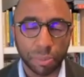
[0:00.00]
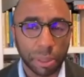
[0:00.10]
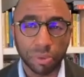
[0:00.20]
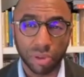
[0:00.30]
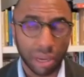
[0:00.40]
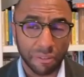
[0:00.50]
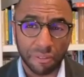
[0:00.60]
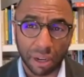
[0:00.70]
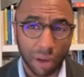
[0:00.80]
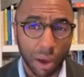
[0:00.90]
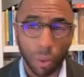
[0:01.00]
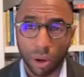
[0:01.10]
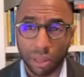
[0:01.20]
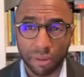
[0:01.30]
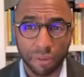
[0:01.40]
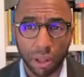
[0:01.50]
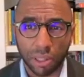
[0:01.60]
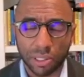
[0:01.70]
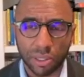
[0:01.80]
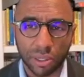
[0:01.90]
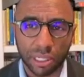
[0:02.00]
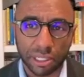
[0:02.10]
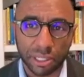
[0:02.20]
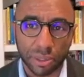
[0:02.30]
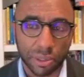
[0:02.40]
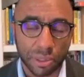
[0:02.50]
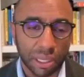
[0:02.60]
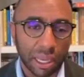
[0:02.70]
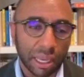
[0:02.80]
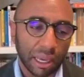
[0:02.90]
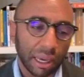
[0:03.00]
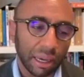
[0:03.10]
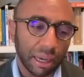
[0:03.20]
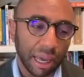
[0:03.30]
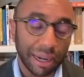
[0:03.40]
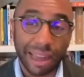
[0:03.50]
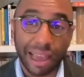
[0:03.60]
people trying to figure out where they fall on certain issues, uh, how to